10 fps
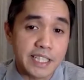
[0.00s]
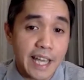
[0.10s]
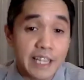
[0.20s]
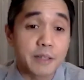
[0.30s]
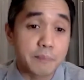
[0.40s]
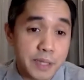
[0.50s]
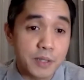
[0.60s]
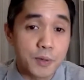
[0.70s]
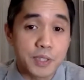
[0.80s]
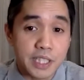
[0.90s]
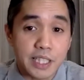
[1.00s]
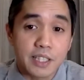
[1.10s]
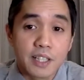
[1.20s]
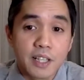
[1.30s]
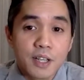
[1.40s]
and the POC.
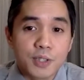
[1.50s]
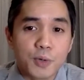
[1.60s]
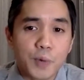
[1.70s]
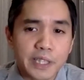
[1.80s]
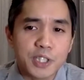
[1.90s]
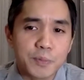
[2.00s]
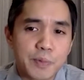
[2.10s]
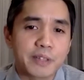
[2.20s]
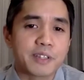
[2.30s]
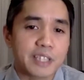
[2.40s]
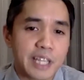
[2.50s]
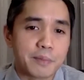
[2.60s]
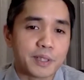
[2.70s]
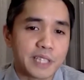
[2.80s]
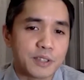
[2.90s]
So what did you bring to the
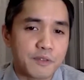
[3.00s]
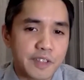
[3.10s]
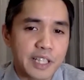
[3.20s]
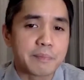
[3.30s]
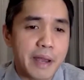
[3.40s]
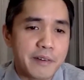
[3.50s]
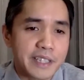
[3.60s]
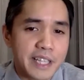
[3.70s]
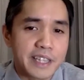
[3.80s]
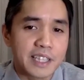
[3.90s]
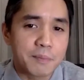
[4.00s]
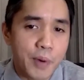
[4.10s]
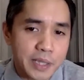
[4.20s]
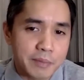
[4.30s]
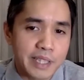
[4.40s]
table that you feel merited that
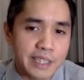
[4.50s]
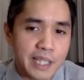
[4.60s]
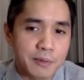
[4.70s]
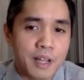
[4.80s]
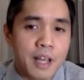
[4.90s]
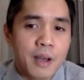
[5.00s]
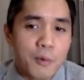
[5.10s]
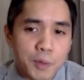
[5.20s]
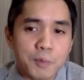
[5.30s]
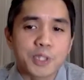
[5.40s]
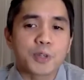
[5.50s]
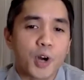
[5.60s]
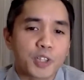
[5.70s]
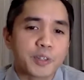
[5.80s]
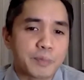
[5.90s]
appointment, and what was your
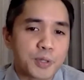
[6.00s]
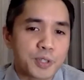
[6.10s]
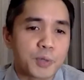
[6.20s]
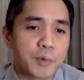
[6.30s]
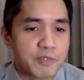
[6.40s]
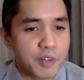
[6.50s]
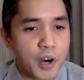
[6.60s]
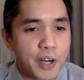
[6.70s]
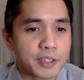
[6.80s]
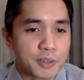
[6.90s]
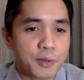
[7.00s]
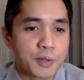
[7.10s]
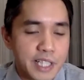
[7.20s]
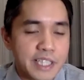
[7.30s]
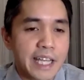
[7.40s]
contribution with regard to
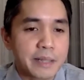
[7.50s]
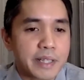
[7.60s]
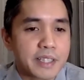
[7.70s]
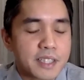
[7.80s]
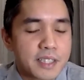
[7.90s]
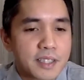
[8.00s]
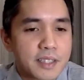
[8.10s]
those assignments?